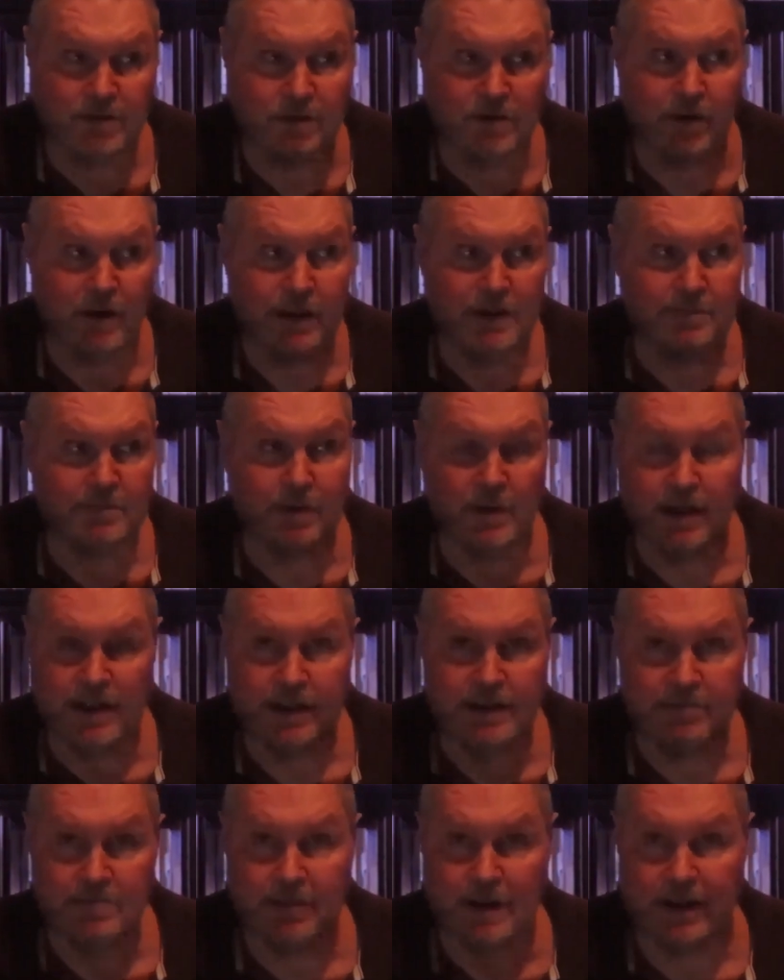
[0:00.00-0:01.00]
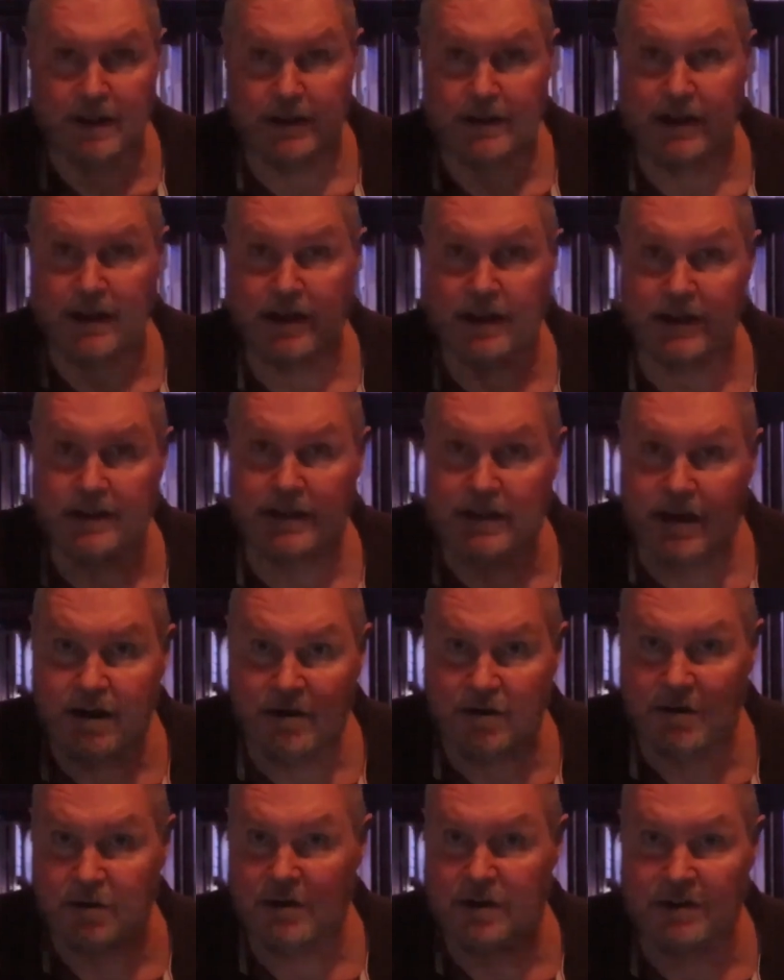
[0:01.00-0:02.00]
It's a great plan by
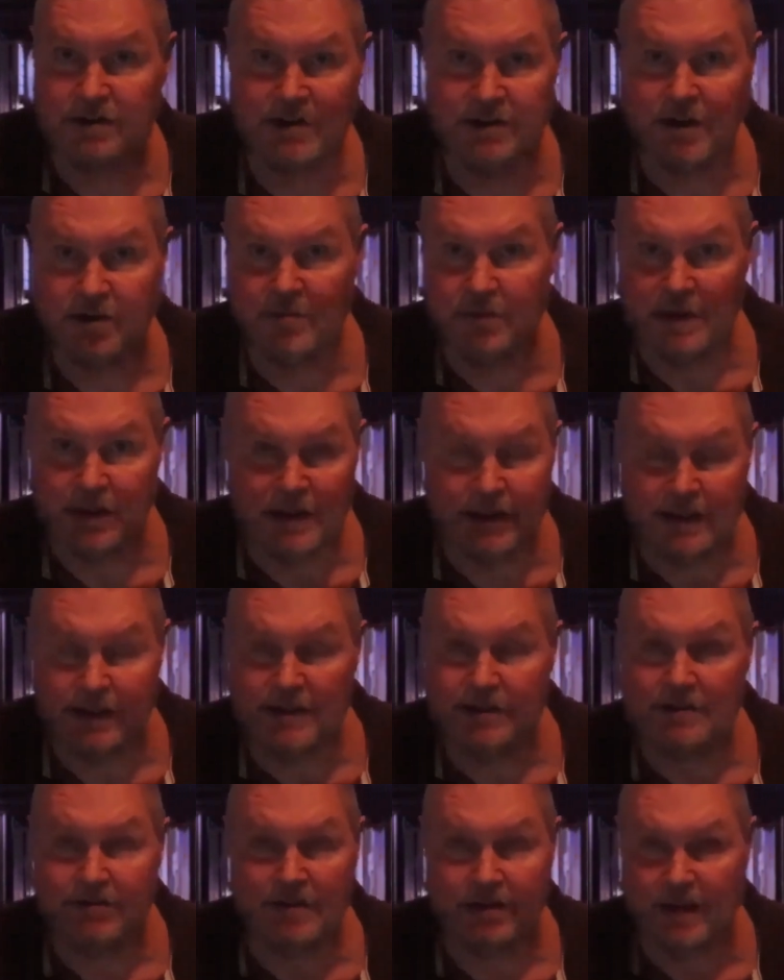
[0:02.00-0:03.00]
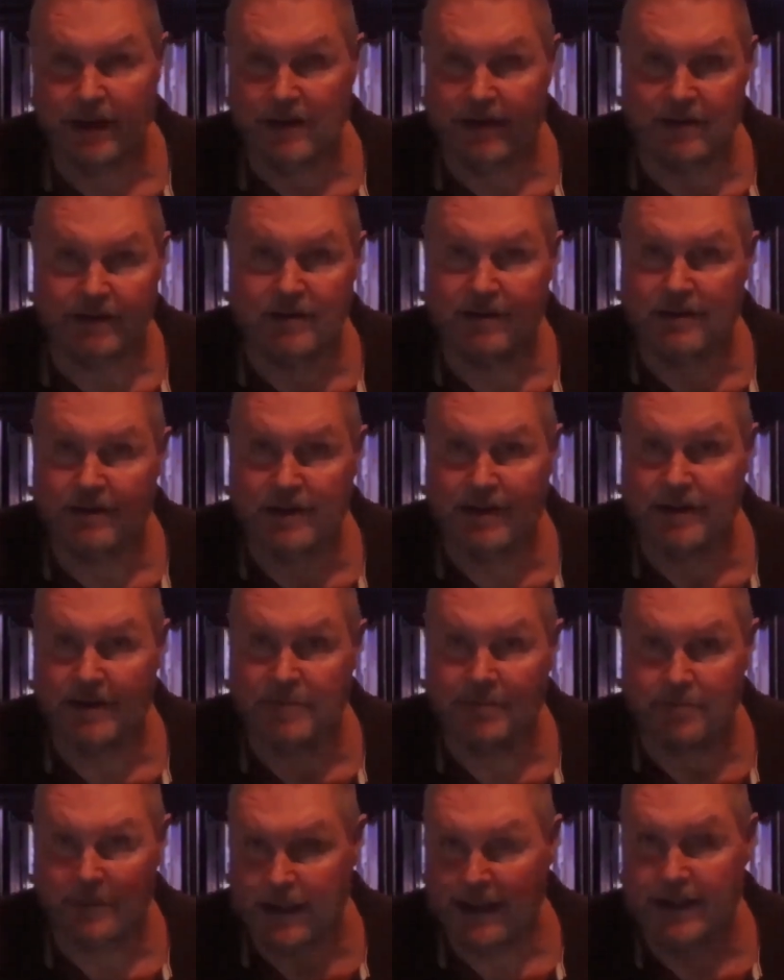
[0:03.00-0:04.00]
God. No, it's no millennial era
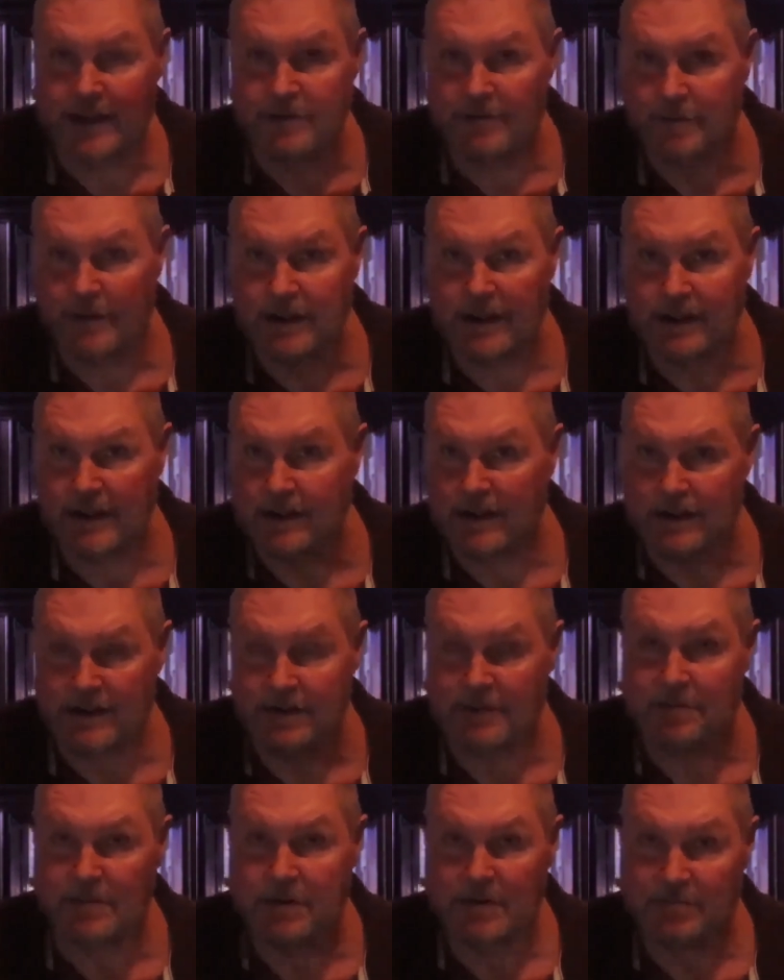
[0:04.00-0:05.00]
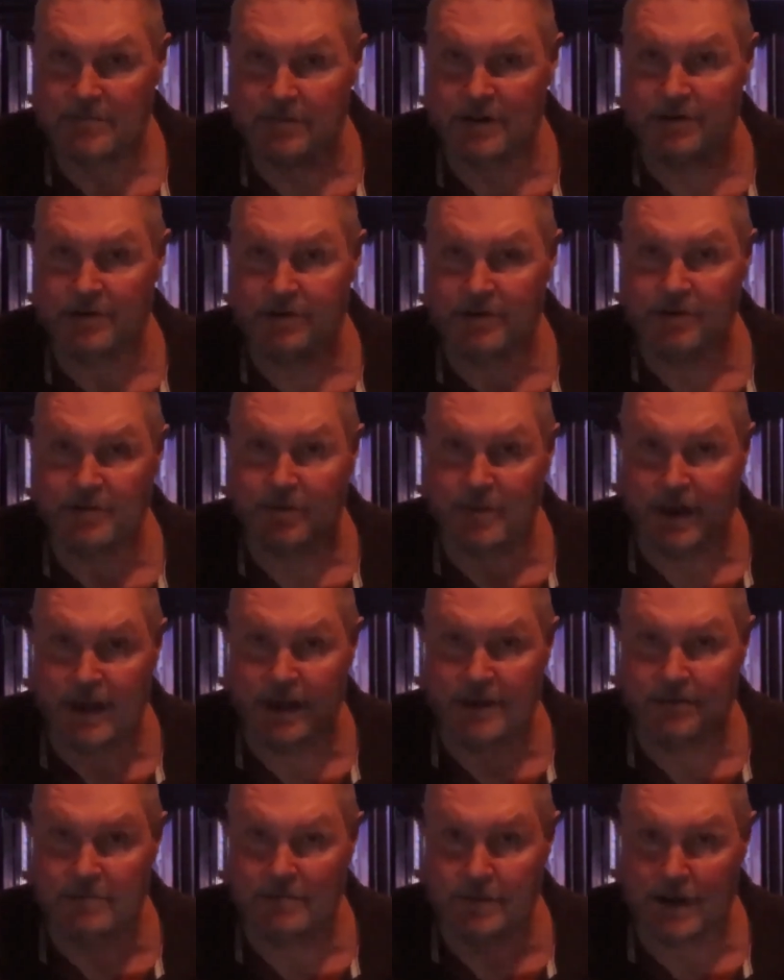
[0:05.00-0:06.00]
that a man made up, Mr.
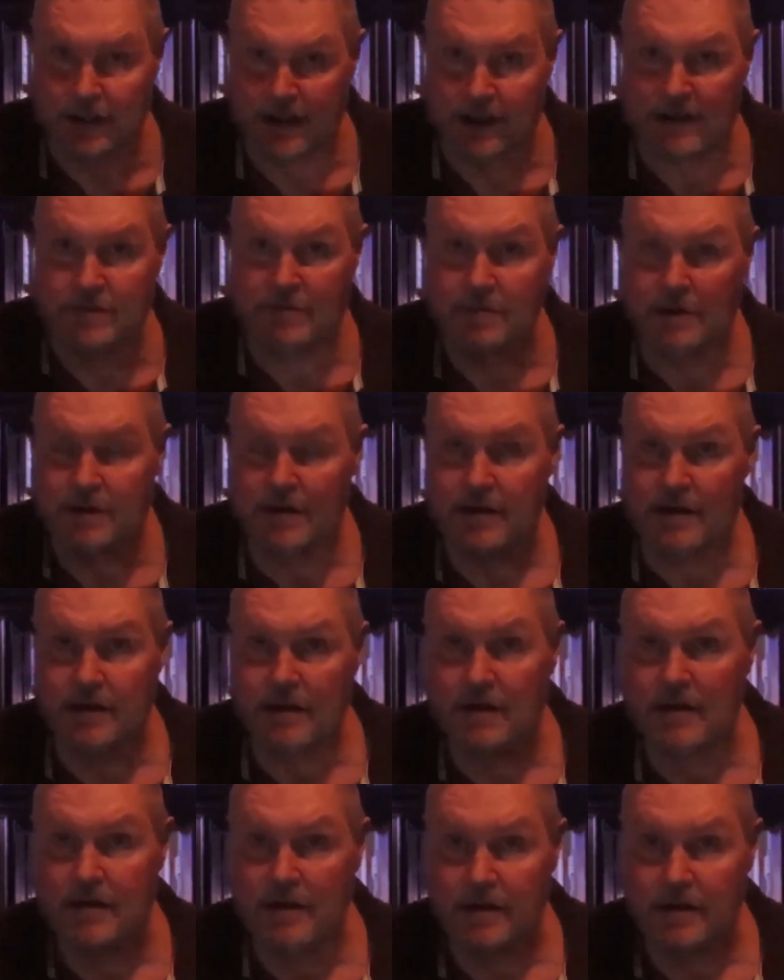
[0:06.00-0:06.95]
Rambam.